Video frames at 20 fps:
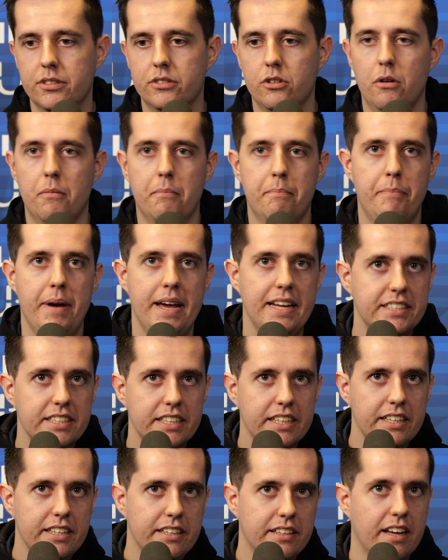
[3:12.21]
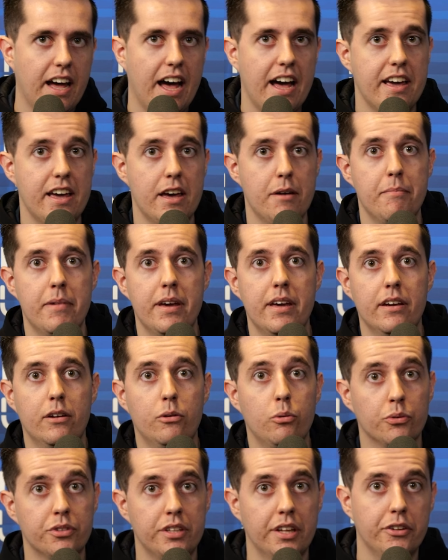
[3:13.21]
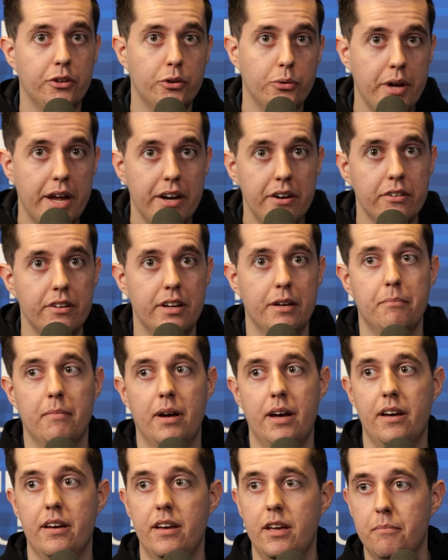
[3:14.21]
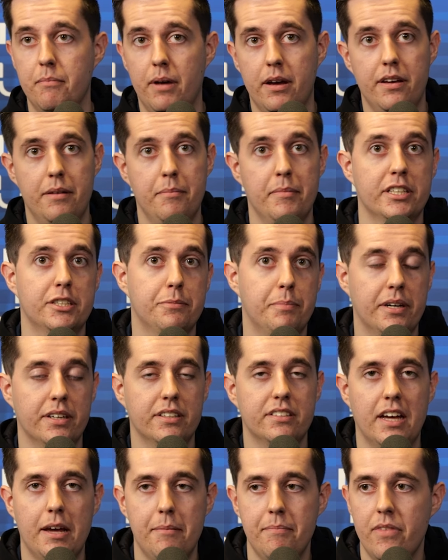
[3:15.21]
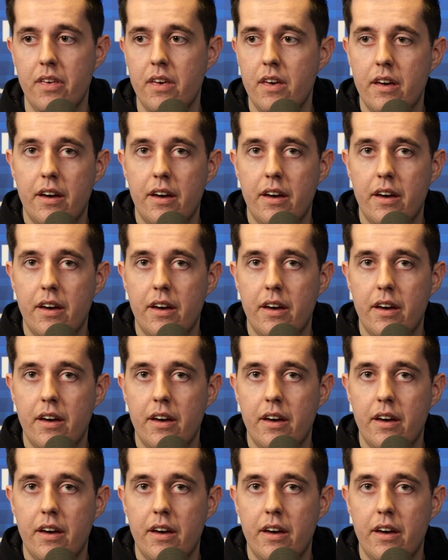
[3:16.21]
So basically, I am a content creator in my in my in my spare time,